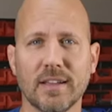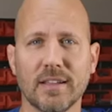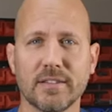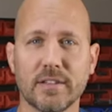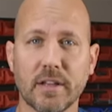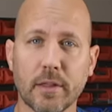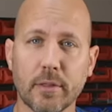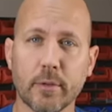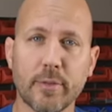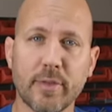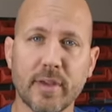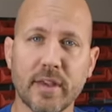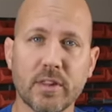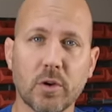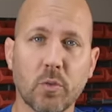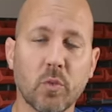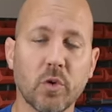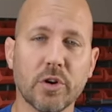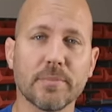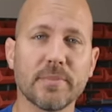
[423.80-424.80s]
The other thing
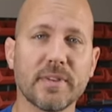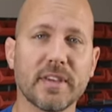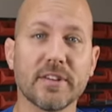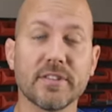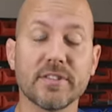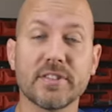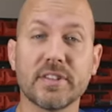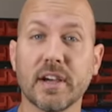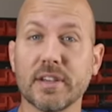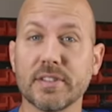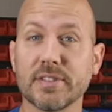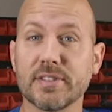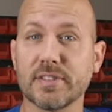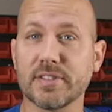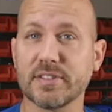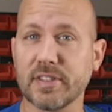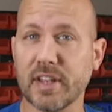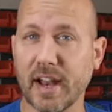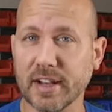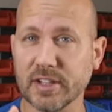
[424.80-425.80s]
the worm gear does
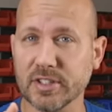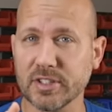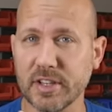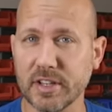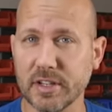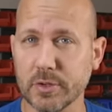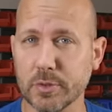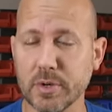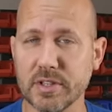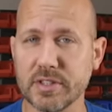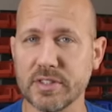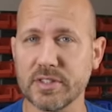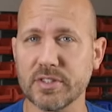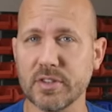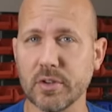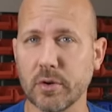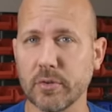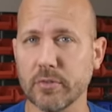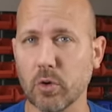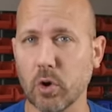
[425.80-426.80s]
is it actually increases
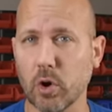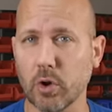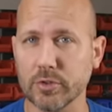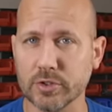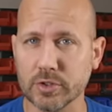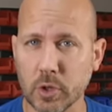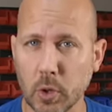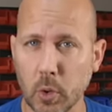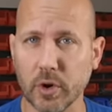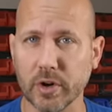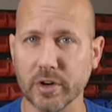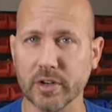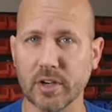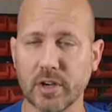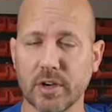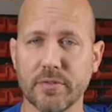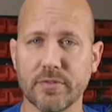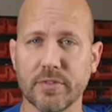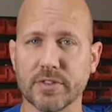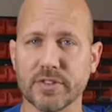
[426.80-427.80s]
the overall torque
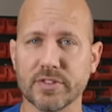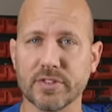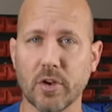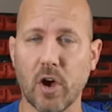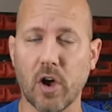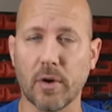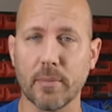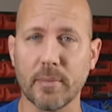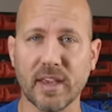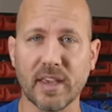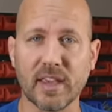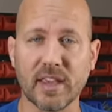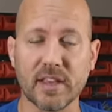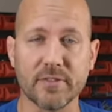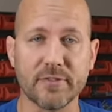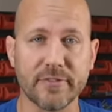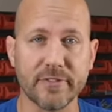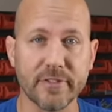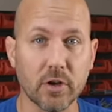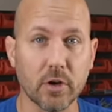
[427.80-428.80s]
of the saw, making
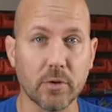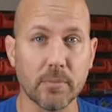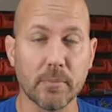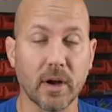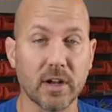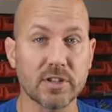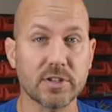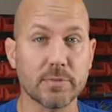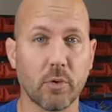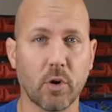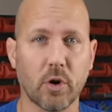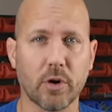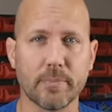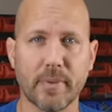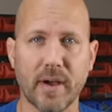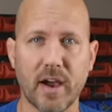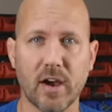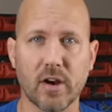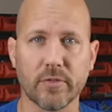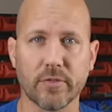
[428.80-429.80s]
it feel much more
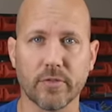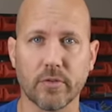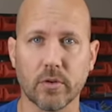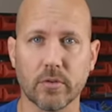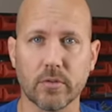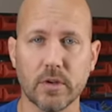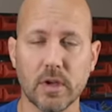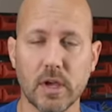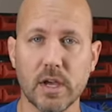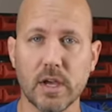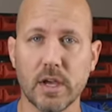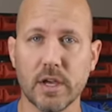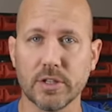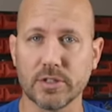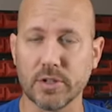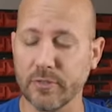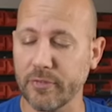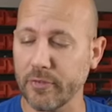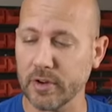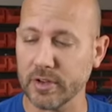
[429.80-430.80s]
powerful.
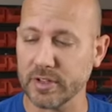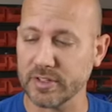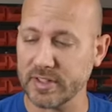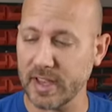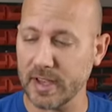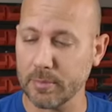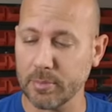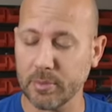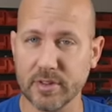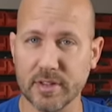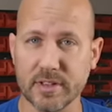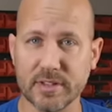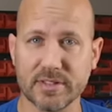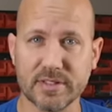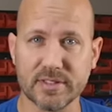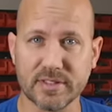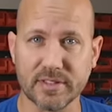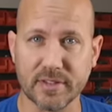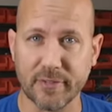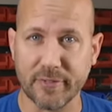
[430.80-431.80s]
So for example, this
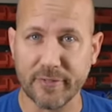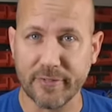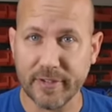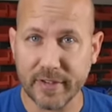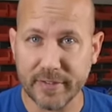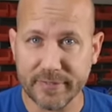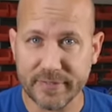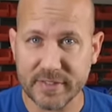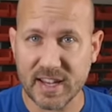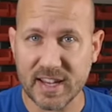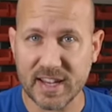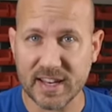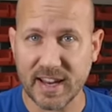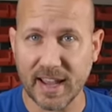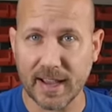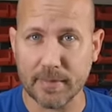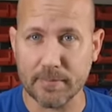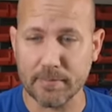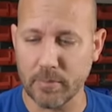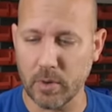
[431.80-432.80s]
is a fifteen
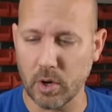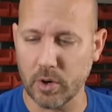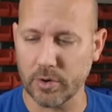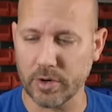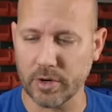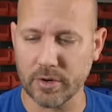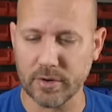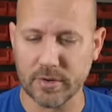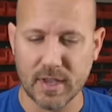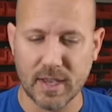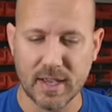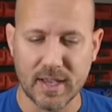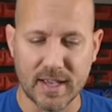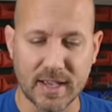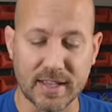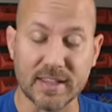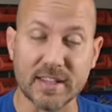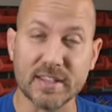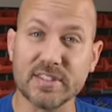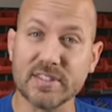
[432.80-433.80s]
amp motor
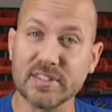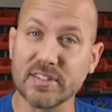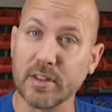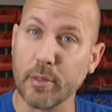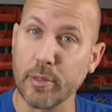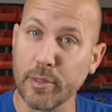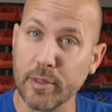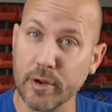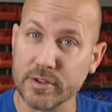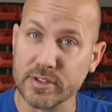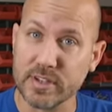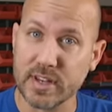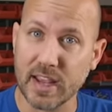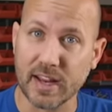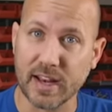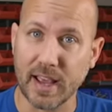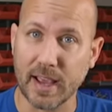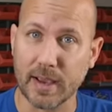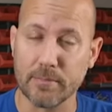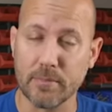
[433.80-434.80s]
and this is a
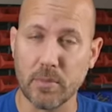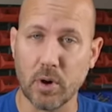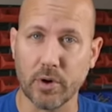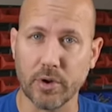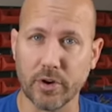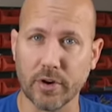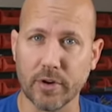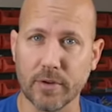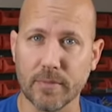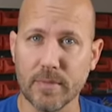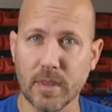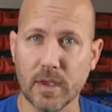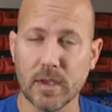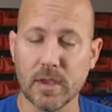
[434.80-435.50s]
thirteen amp motor,